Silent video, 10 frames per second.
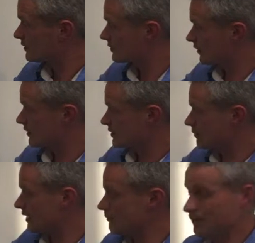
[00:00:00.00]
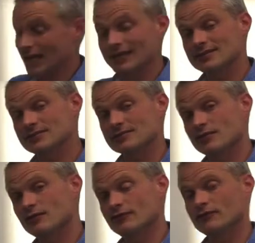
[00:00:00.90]
So there's a better balance
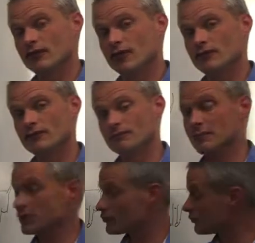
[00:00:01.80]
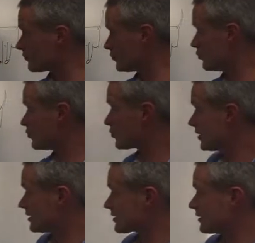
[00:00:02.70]
of minerals and
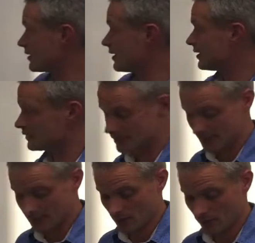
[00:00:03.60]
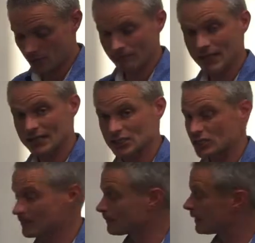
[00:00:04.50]
nutrients in the older
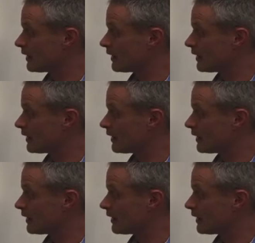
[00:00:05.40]
pasture.